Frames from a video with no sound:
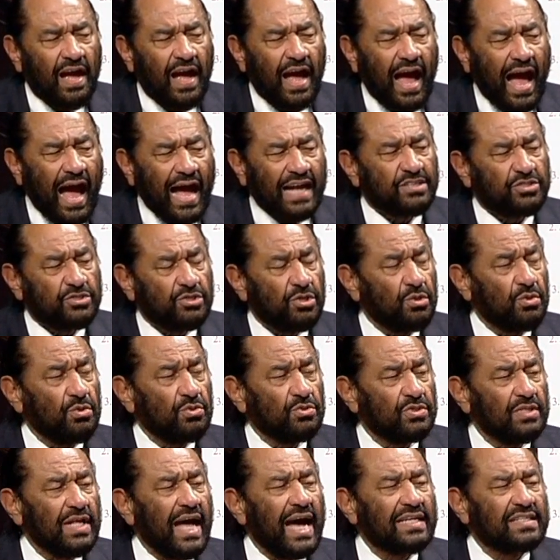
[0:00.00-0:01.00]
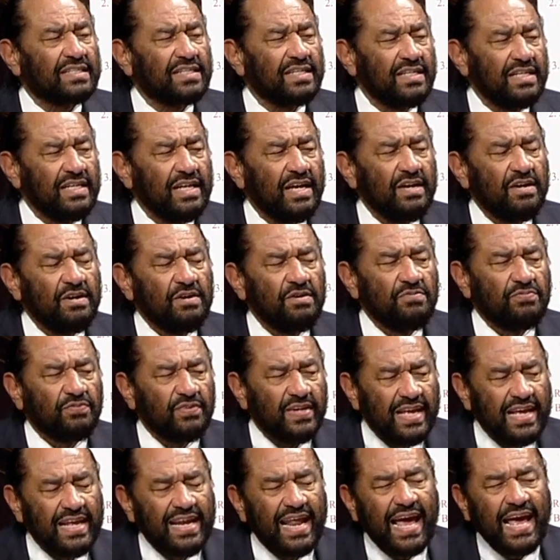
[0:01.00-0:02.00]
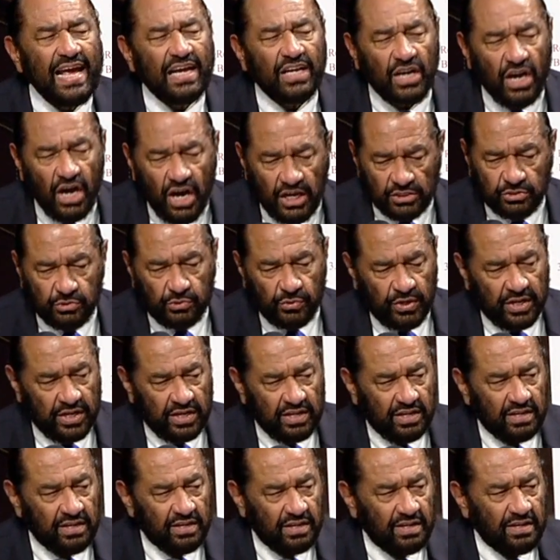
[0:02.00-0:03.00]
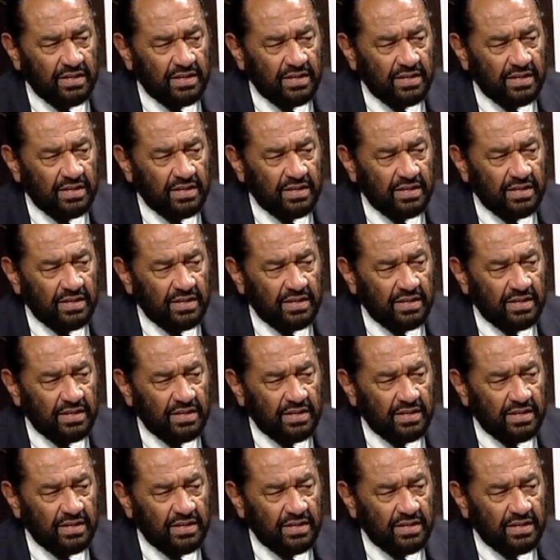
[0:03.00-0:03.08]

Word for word: I choose not to live in a country